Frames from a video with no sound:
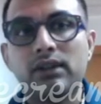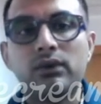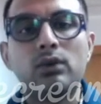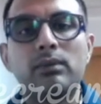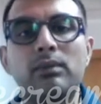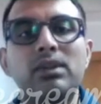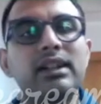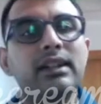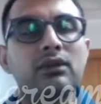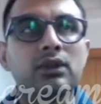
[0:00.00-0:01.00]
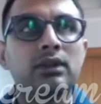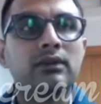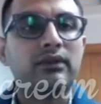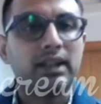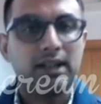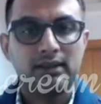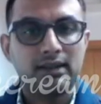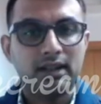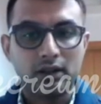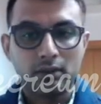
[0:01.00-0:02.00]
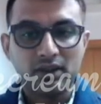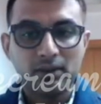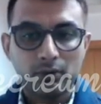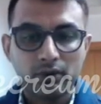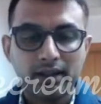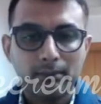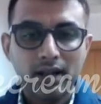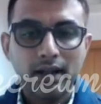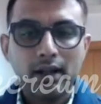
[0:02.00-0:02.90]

if you remember in our finance and economics program,